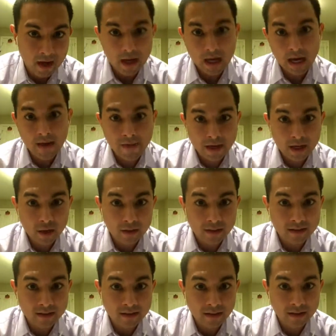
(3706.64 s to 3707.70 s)
and the
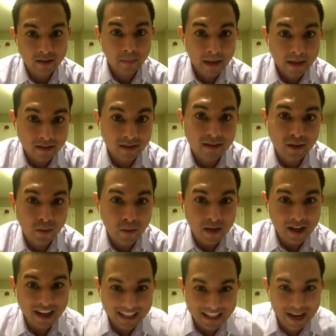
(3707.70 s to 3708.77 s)
increase in spaces. So
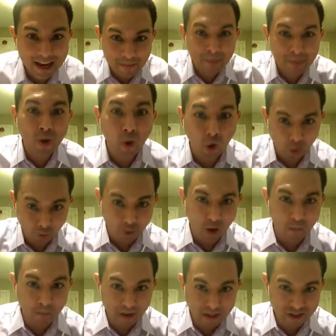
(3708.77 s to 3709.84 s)
yeah, maybe the overall
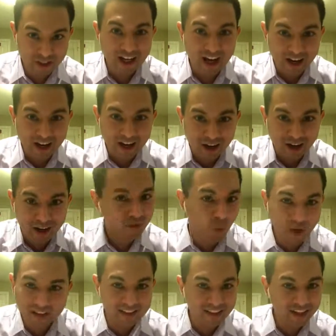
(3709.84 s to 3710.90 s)
budget got cut
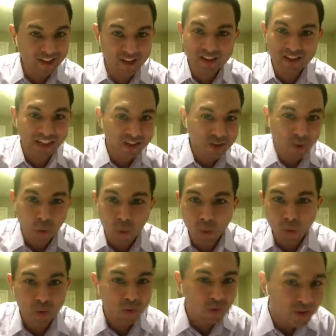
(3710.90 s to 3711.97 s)
for organizations like
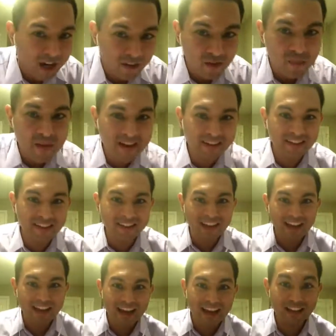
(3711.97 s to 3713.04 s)
schools, governments,
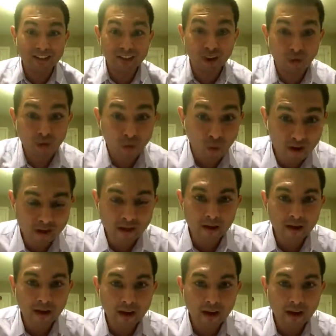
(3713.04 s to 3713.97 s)
and so forth.